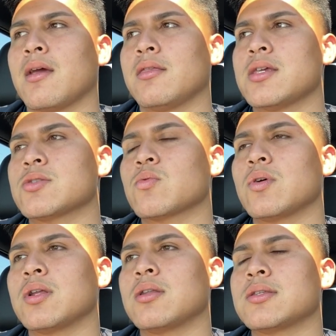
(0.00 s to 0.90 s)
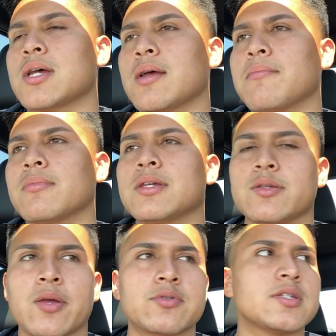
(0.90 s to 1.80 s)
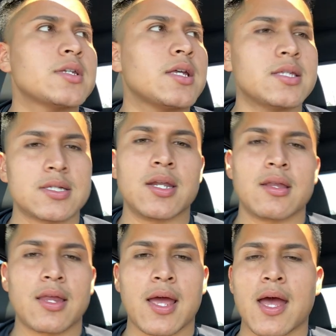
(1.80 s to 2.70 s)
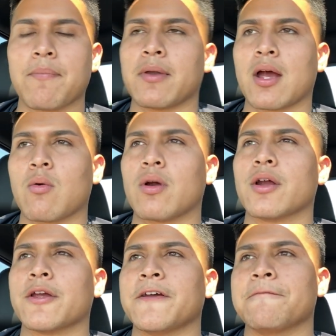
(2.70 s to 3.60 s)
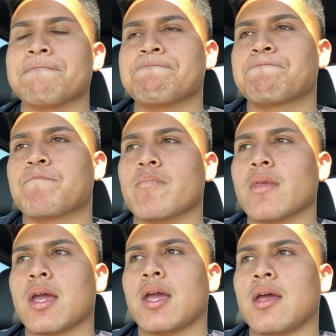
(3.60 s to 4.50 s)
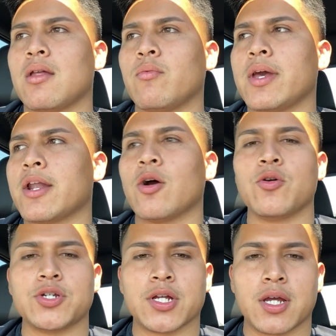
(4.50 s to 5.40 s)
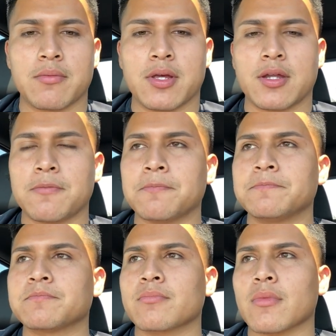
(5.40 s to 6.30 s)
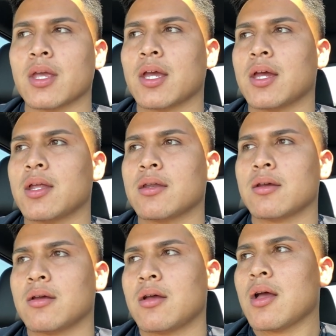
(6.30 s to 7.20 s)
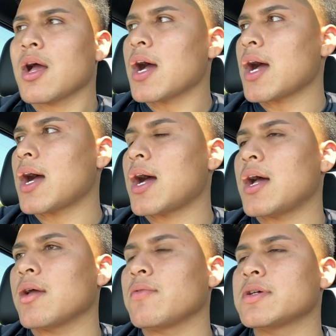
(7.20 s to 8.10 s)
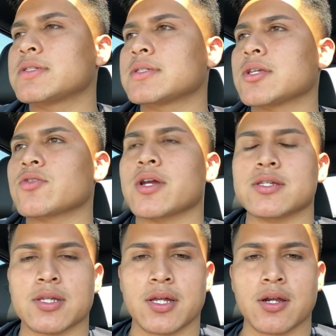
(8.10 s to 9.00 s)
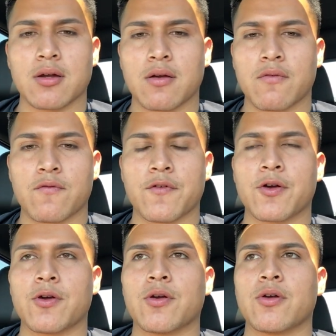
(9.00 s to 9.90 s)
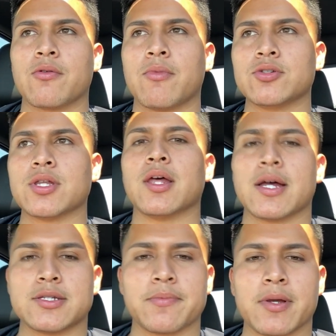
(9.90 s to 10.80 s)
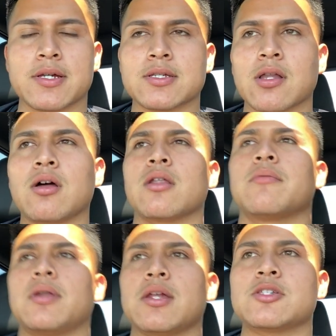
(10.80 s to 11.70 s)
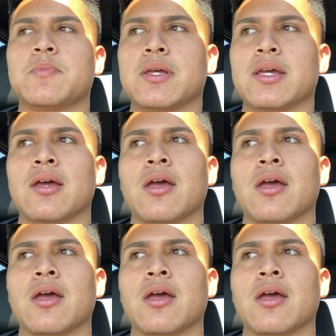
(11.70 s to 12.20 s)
this one time there was this incident that happened at work, and we had OSHA come in, and I was the translator for most of the guys there because a lot of them didn't speak